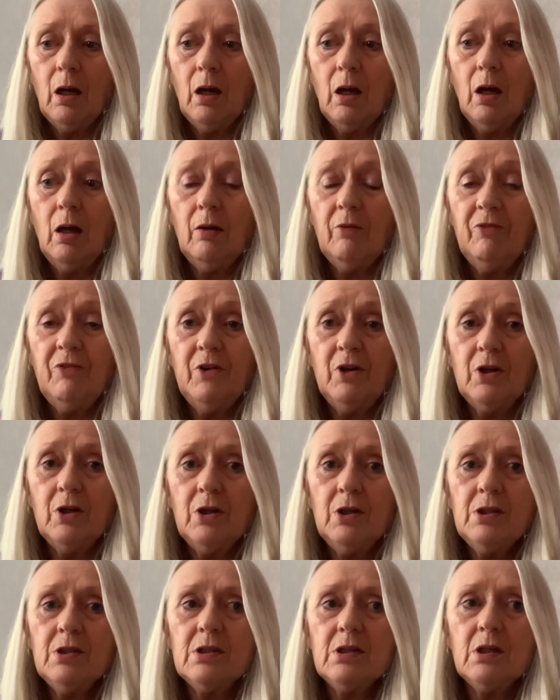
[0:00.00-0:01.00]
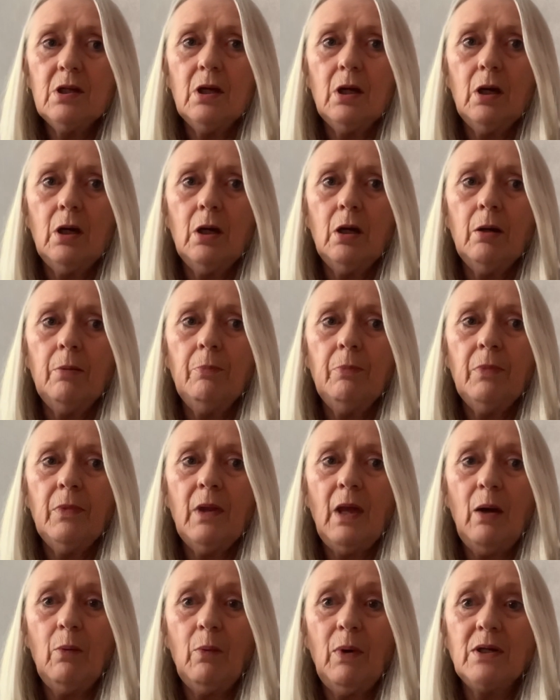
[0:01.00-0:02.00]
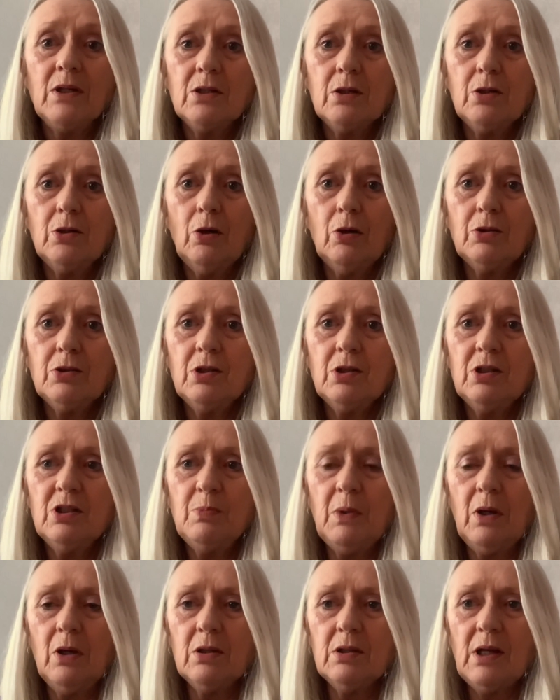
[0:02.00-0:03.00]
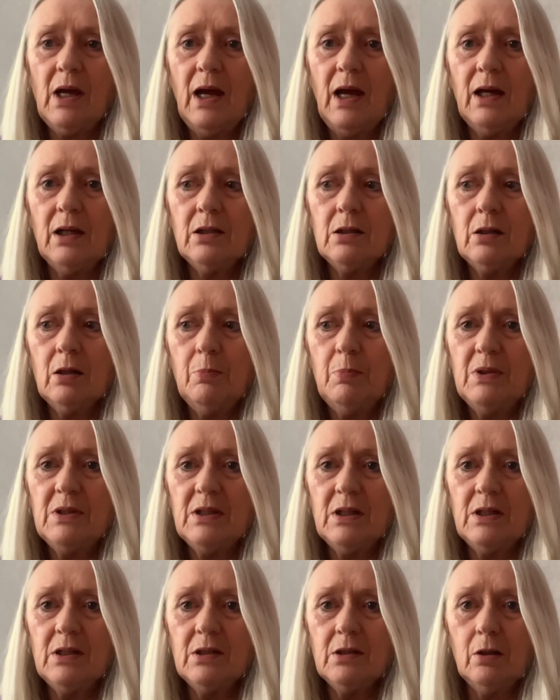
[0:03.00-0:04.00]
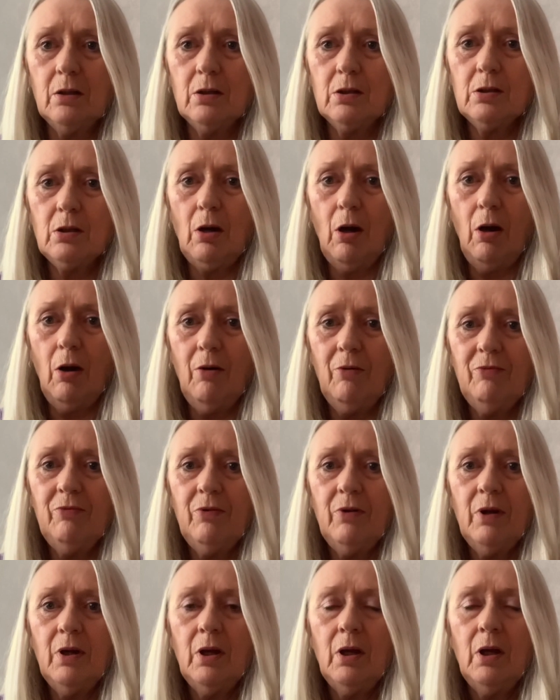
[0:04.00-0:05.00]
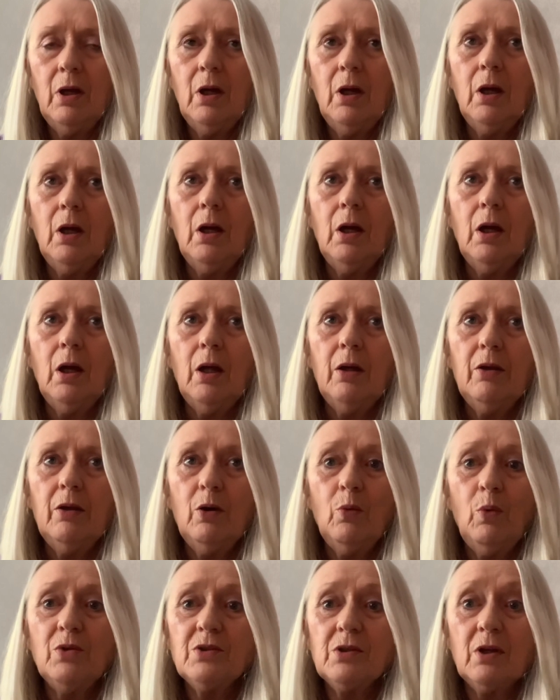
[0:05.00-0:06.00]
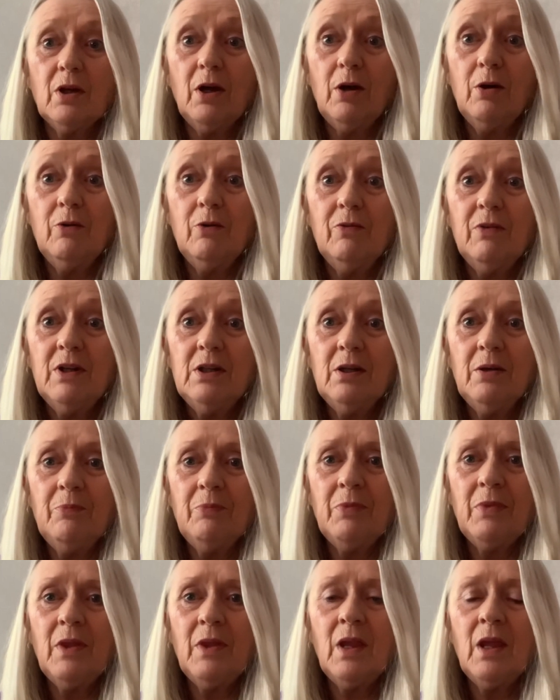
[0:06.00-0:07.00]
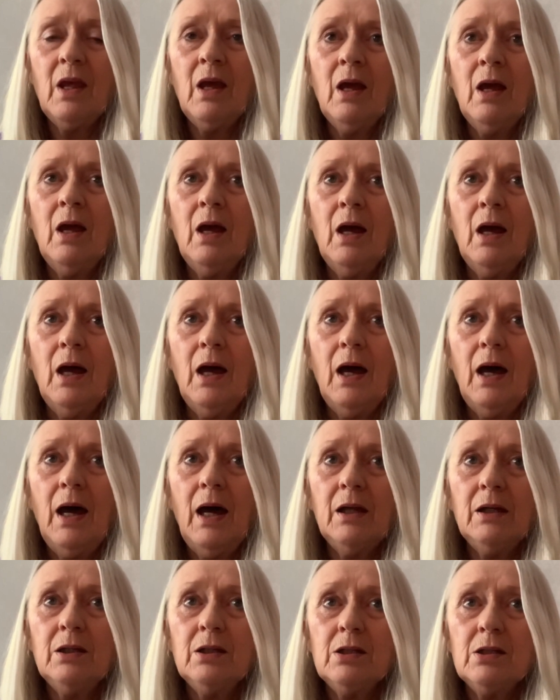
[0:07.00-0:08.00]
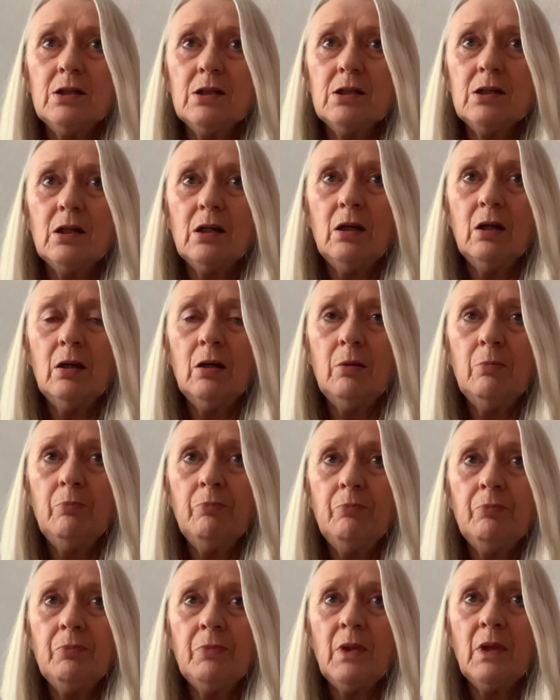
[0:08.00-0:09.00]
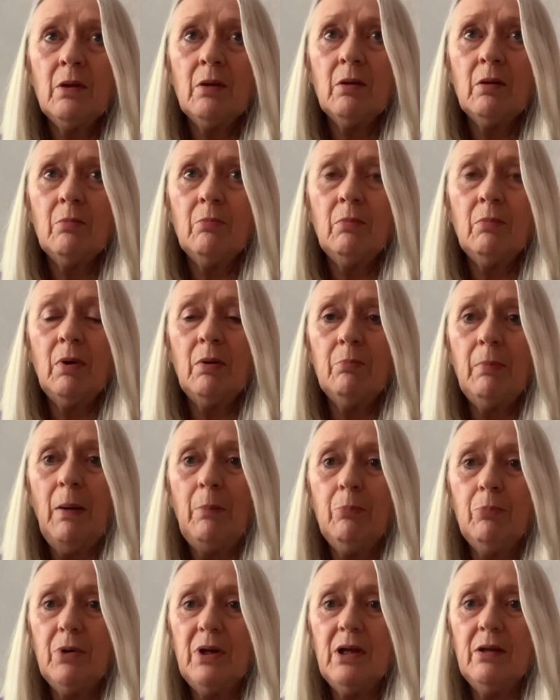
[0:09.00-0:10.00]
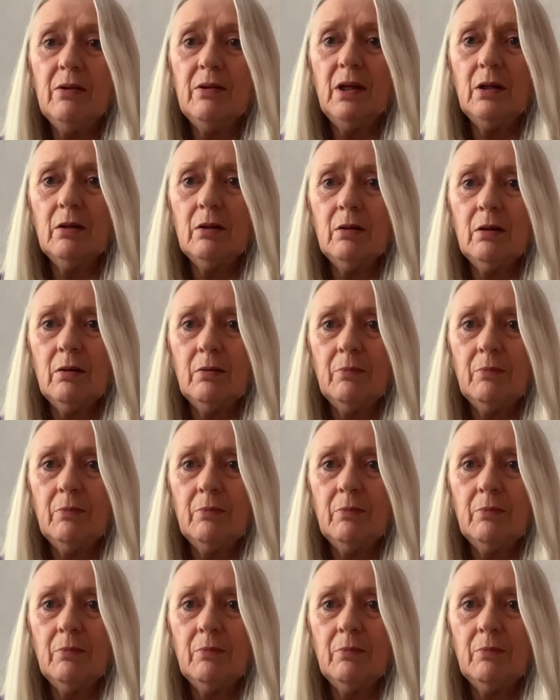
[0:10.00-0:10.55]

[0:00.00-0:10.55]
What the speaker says: at first I went to the doctors because I had a persistent cough that wasn't COVID, and my breathing